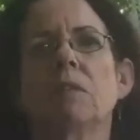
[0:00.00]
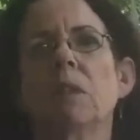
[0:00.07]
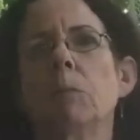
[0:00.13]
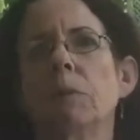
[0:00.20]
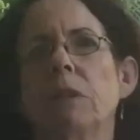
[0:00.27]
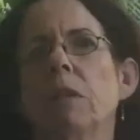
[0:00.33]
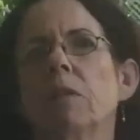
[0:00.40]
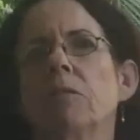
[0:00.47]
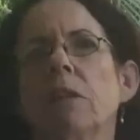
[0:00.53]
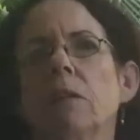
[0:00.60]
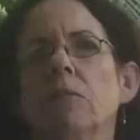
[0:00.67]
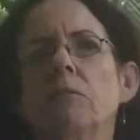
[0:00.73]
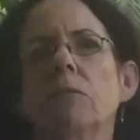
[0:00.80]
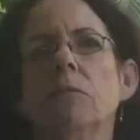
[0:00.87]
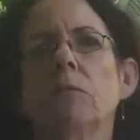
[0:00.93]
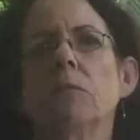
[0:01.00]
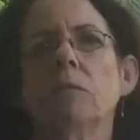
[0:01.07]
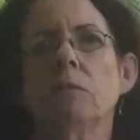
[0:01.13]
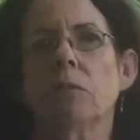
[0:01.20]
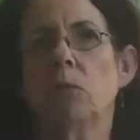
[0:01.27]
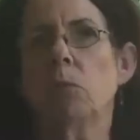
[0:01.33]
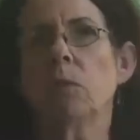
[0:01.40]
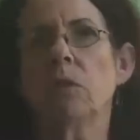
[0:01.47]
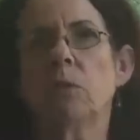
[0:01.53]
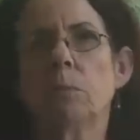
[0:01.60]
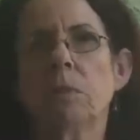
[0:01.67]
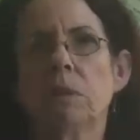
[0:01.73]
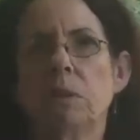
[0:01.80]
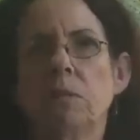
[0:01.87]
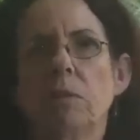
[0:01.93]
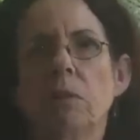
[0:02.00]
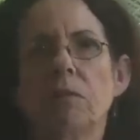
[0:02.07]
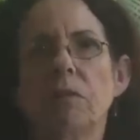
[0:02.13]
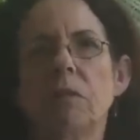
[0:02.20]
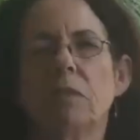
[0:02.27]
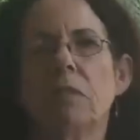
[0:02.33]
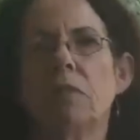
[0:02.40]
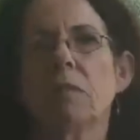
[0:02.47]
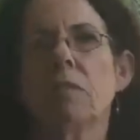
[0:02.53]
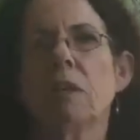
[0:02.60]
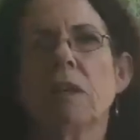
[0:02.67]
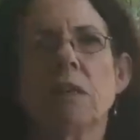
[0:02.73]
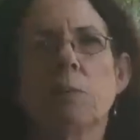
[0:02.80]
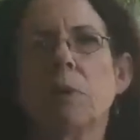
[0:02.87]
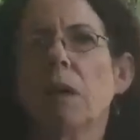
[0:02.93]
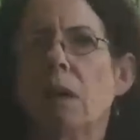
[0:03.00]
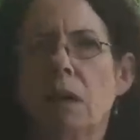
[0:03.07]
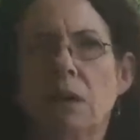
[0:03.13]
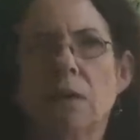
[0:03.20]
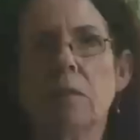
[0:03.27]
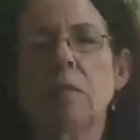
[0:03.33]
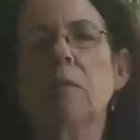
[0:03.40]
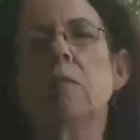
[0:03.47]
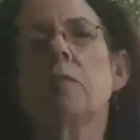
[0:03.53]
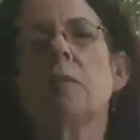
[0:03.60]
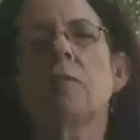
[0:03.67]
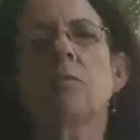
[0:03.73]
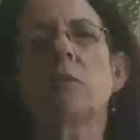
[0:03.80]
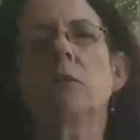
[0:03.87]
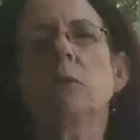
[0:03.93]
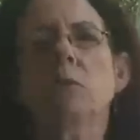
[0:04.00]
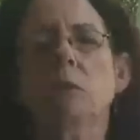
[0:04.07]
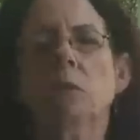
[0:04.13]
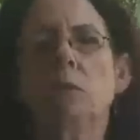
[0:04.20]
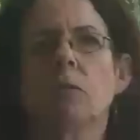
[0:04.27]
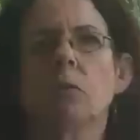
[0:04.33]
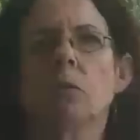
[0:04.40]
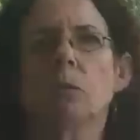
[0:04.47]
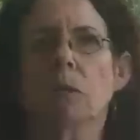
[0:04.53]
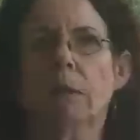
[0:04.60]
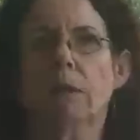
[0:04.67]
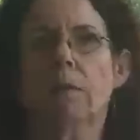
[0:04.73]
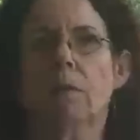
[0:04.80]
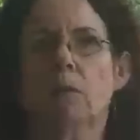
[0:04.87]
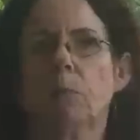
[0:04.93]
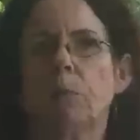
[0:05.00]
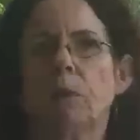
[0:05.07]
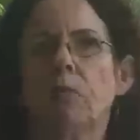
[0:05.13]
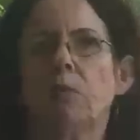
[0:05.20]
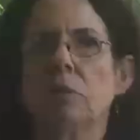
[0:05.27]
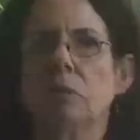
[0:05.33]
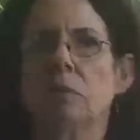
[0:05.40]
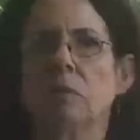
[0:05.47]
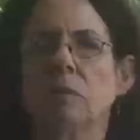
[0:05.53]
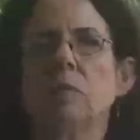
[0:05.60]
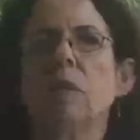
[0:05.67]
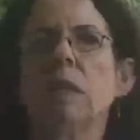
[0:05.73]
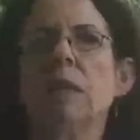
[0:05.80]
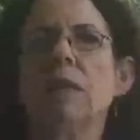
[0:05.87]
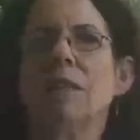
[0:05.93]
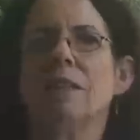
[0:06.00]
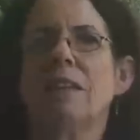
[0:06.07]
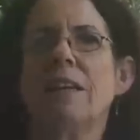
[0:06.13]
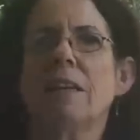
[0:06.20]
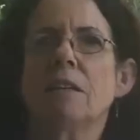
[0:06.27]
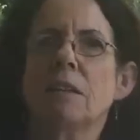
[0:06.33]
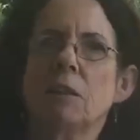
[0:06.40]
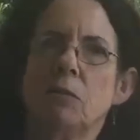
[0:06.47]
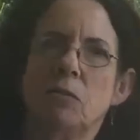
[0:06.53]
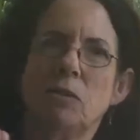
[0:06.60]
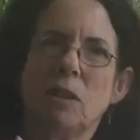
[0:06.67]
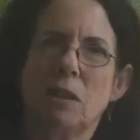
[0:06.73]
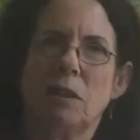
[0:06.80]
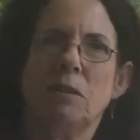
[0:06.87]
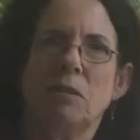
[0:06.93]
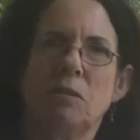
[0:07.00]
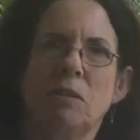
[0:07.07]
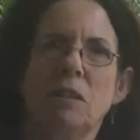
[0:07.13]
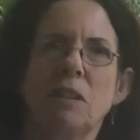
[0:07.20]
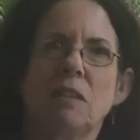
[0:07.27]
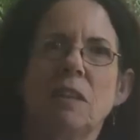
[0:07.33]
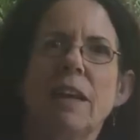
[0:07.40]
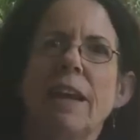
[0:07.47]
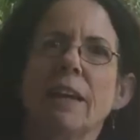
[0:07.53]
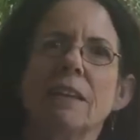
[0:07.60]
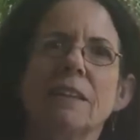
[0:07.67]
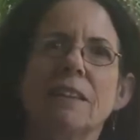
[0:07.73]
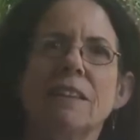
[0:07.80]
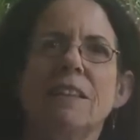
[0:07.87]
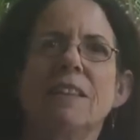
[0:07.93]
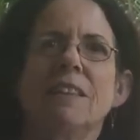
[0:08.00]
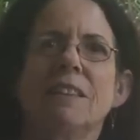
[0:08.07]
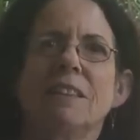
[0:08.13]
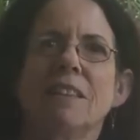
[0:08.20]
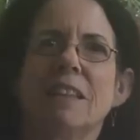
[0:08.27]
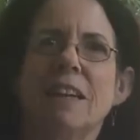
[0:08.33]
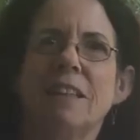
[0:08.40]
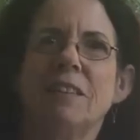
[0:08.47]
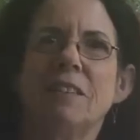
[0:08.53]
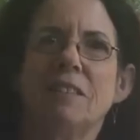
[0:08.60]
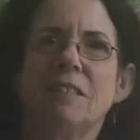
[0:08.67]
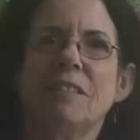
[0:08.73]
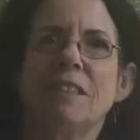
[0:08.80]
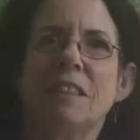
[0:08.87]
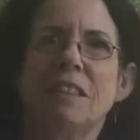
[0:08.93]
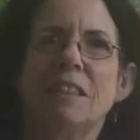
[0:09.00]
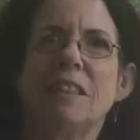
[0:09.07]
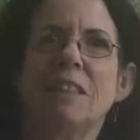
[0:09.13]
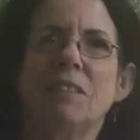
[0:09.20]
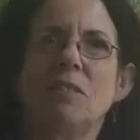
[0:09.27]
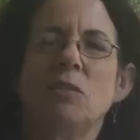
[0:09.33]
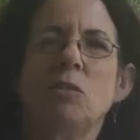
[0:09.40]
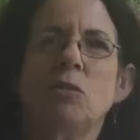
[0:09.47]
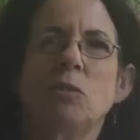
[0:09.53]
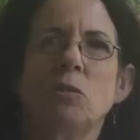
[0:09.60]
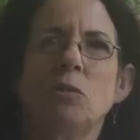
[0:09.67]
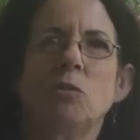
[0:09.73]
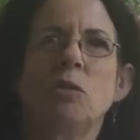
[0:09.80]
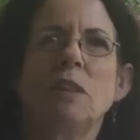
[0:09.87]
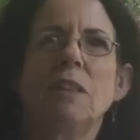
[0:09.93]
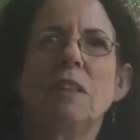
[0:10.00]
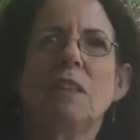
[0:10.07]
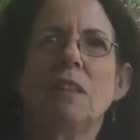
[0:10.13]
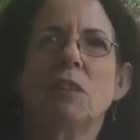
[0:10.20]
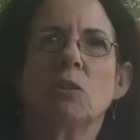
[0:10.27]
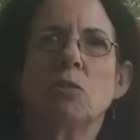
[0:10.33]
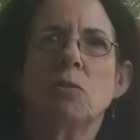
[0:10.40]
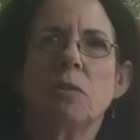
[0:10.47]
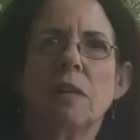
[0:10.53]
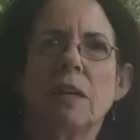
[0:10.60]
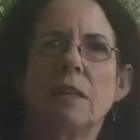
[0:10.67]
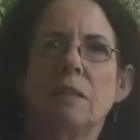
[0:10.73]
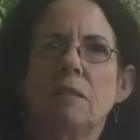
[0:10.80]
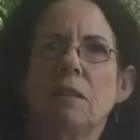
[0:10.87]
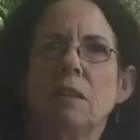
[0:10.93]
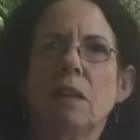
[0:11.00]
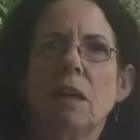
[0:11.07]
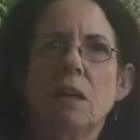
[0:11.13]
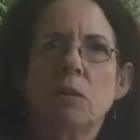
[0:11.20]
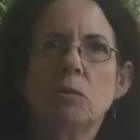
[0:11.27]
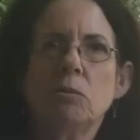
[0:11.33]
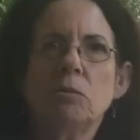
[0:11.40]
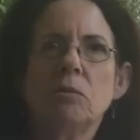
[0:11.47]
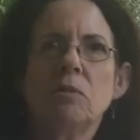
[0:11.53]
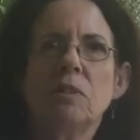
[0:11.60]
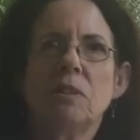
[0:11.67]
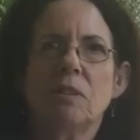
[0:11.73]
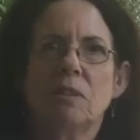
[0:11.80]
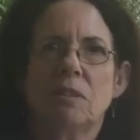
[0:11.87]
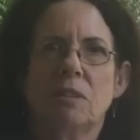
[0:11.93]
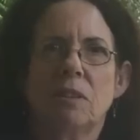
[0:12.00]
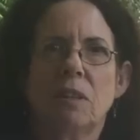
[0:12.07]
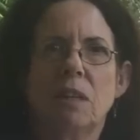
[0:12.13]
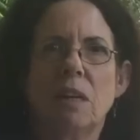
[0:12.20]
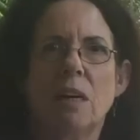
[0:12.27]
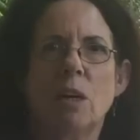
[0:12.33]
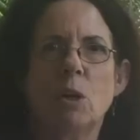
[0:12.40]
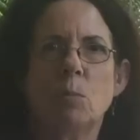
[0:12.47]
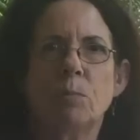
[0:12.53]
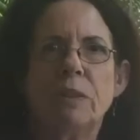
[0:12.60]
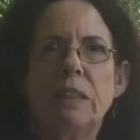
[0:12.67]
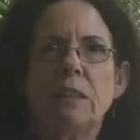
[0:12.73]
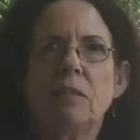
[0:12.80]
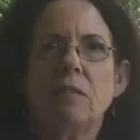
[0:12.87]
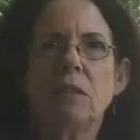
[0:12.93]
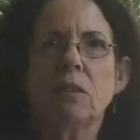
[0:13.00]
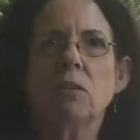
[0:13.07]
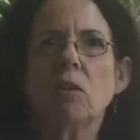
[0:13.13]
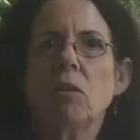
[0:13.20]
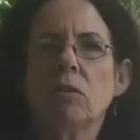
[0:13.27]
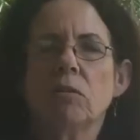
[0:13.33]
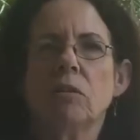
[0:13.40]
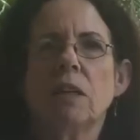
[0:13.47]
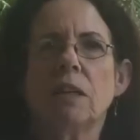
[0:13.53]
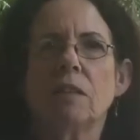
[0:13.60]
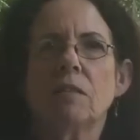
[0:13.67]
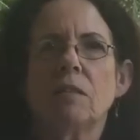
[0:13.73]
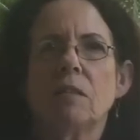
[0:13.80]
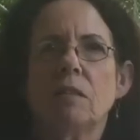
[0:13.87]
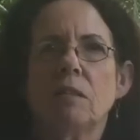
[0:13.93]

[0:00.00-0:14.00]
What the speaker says: some of the other astronauts, as well as police officers, pilots, etc., who have all had experiences. Now they've changed their tack. The latest thing is to create their own ET contact